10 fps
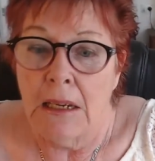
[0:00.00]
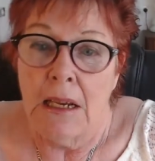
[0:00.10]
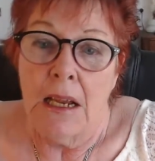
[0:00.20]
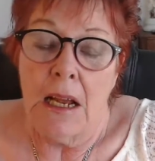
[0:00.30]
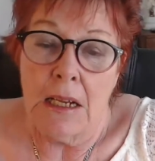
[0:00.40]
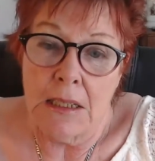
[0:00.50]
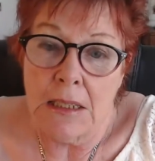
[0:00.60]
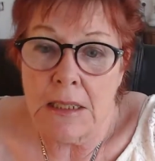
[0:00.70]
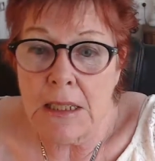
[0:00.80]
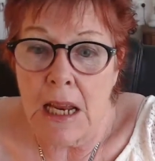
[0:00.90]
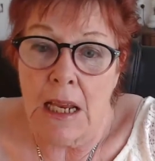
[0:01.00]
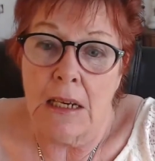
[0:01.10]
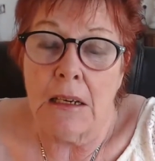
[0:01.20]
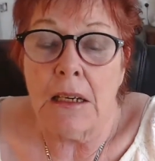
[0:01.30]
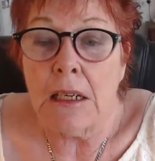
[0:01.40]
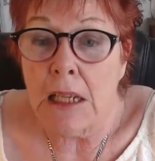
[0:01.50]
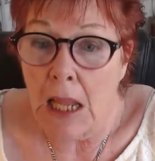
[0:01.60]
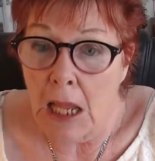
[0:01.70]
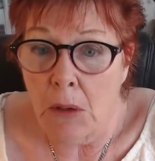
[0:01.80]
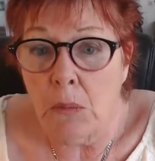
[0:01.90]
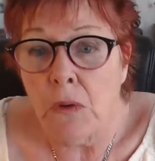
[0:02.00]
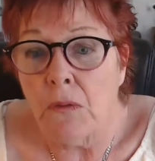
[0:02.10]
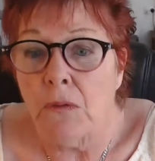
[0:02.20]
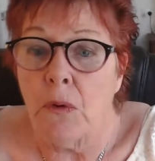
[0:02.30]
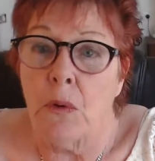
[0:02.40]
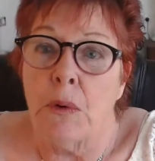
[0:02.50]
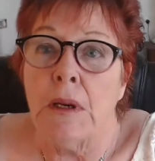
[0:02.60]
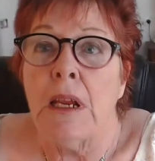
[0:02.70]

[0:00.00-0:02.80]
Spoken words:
understand and can move forward